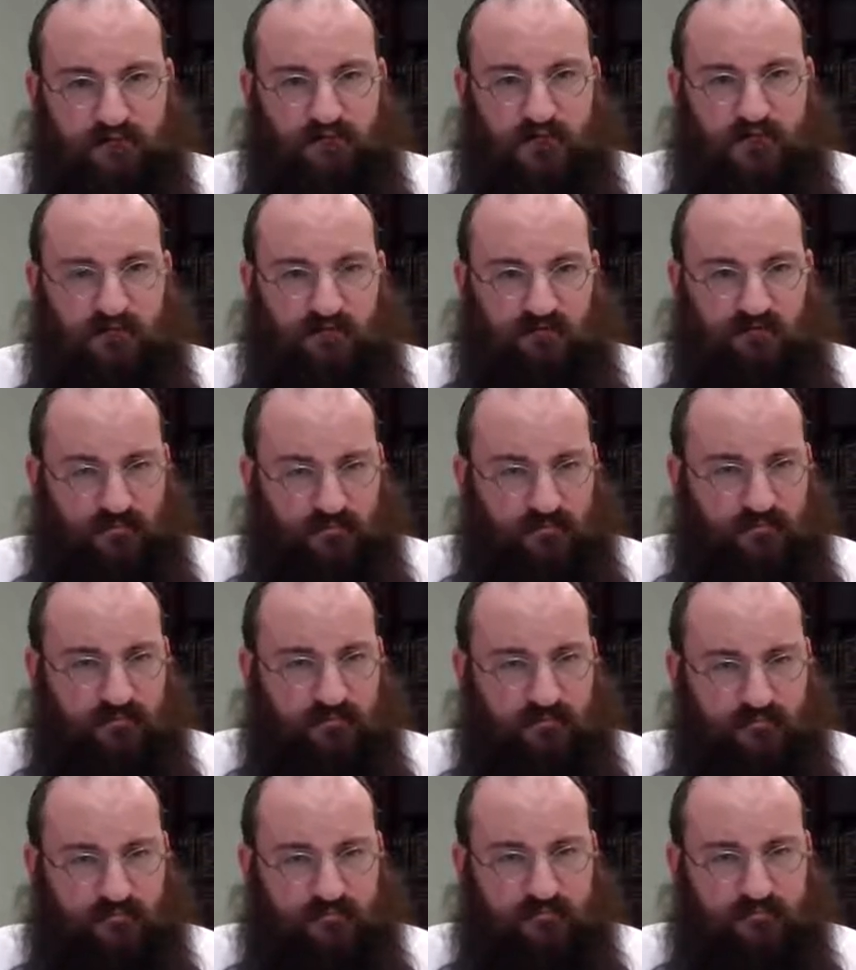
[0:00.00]
covered,
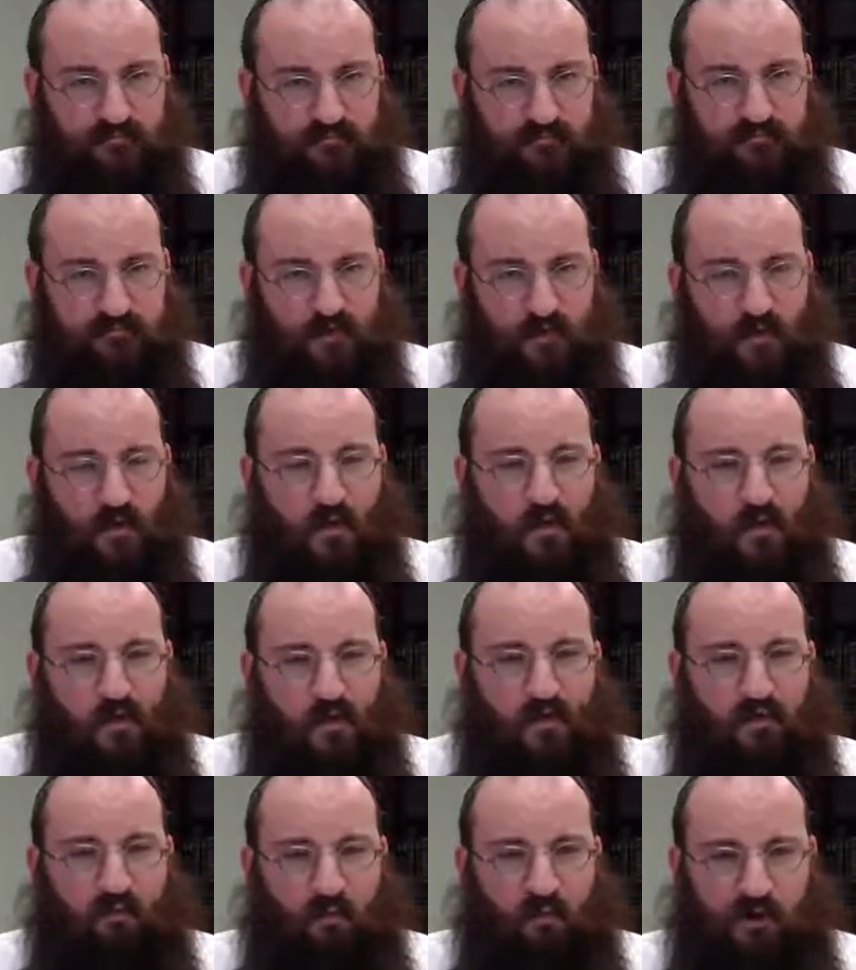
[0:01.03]

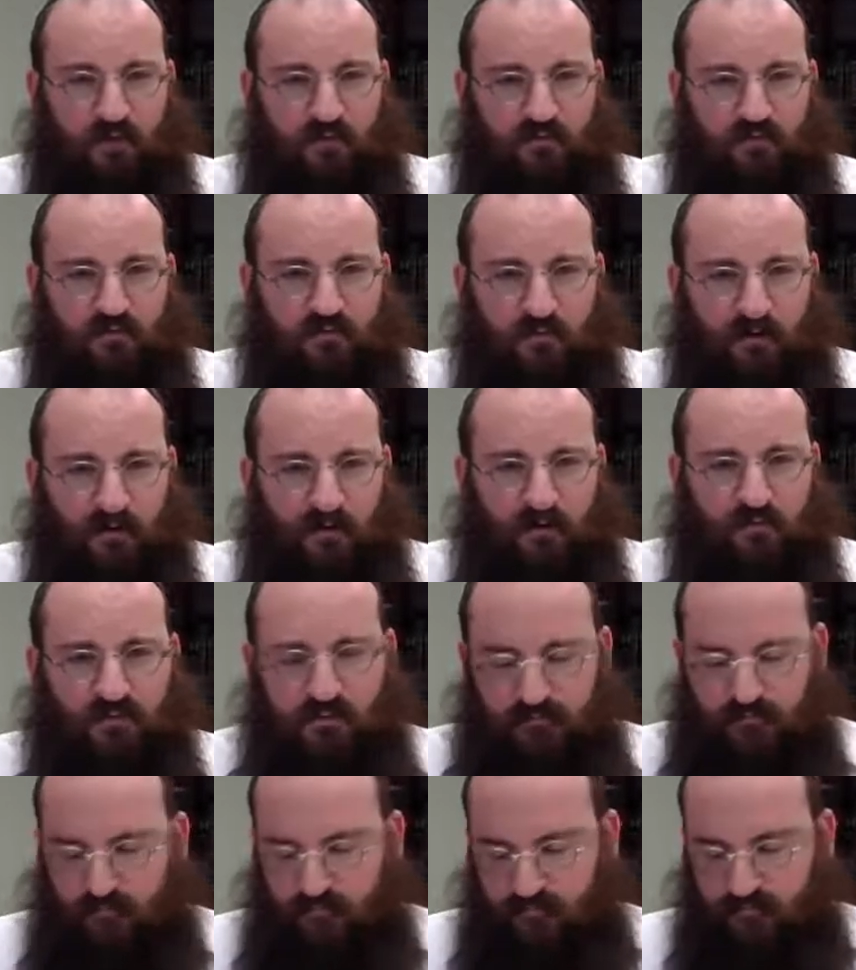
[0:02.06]
wall to wall,
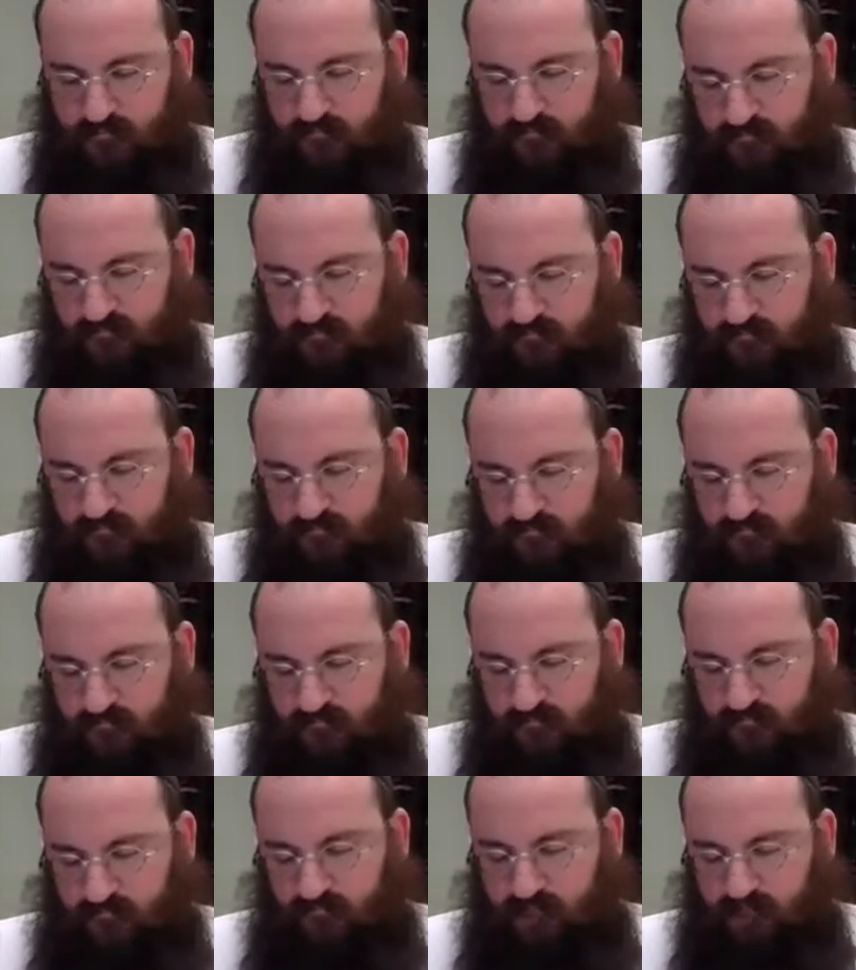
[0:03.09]

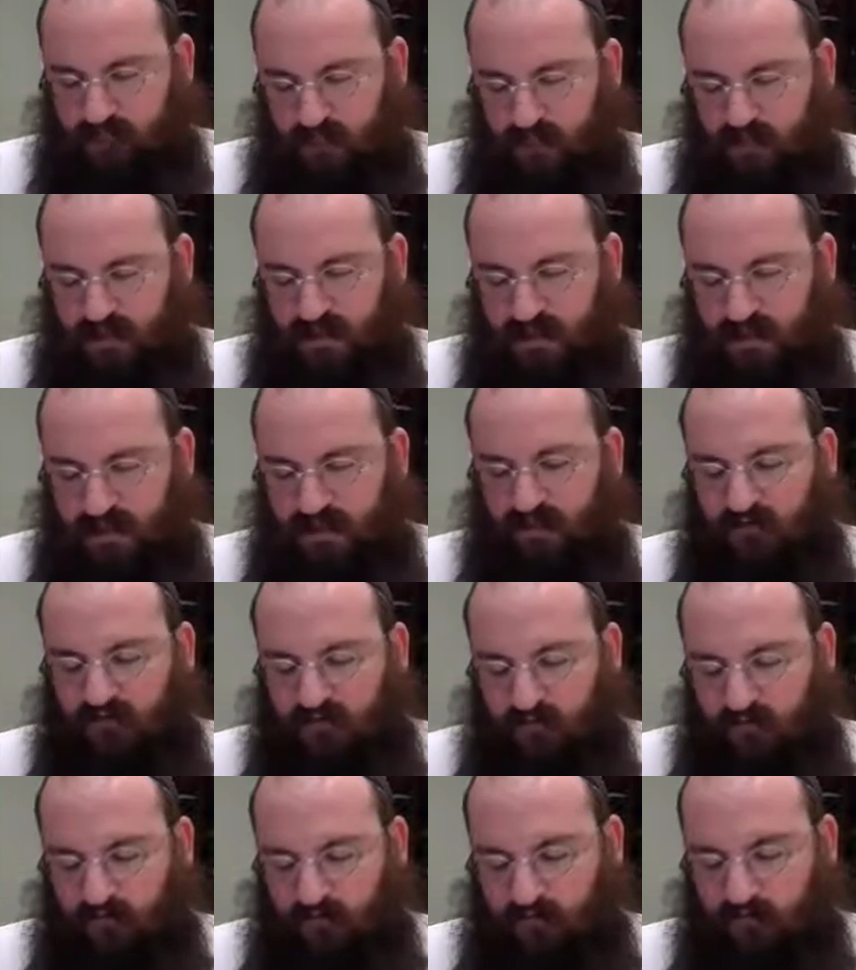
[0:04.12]
with
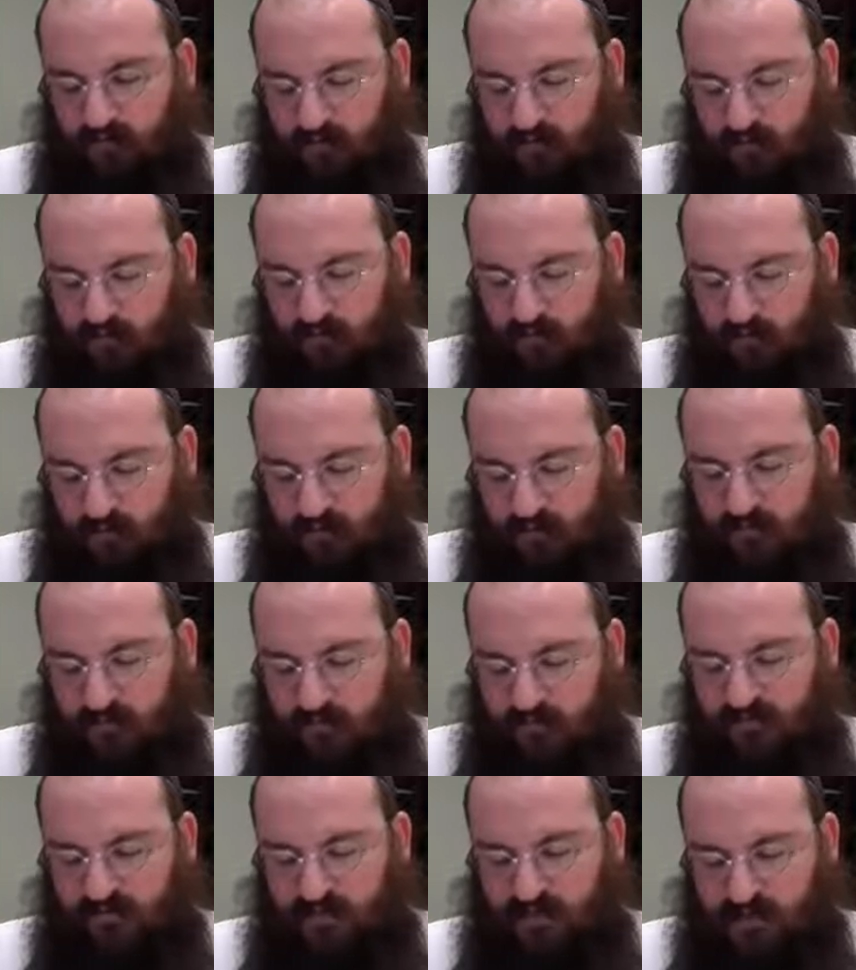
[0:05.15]
ahava, with
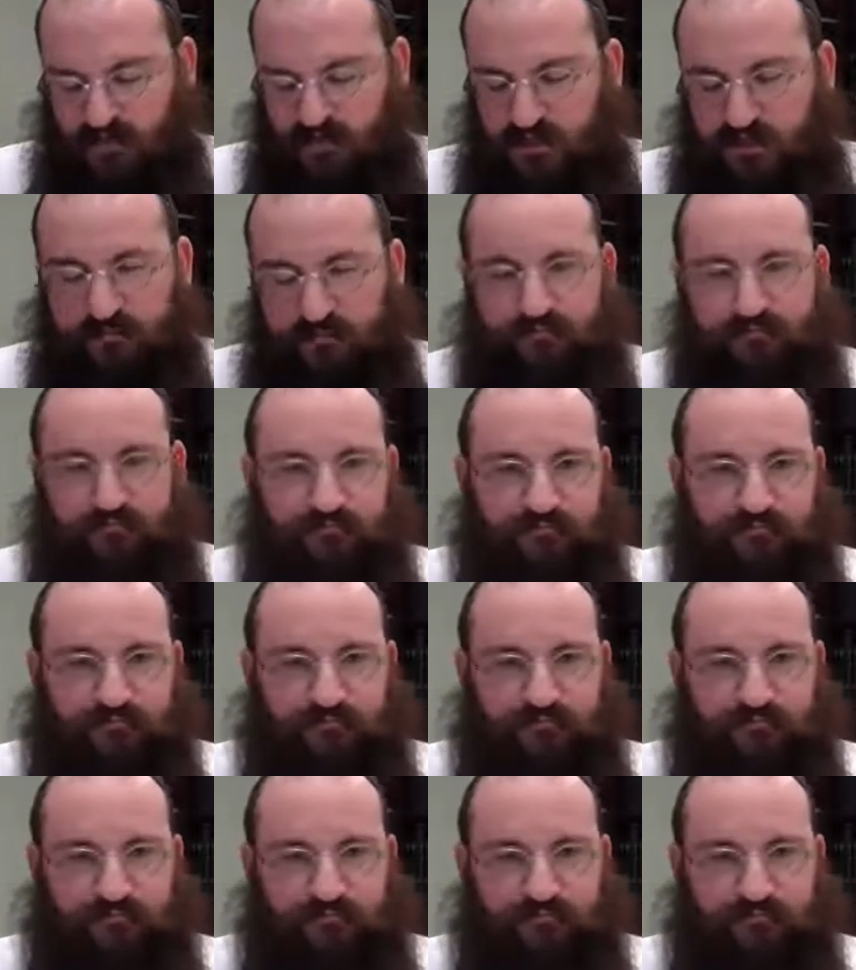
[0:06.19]
love for Hashem.